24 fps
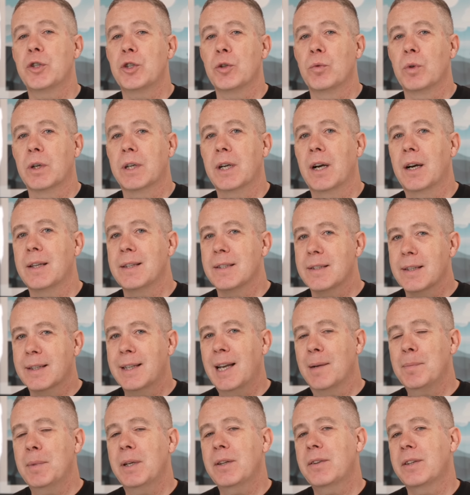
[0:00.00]
SureCart, there's a
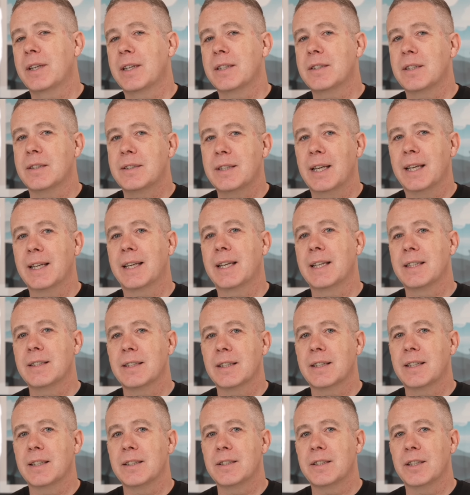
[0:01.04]
couple of things to take
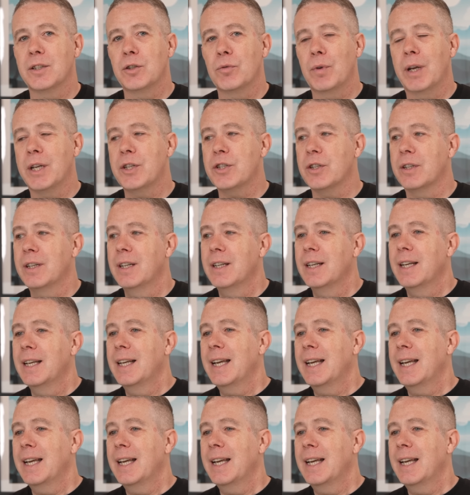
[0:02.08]
into consideration.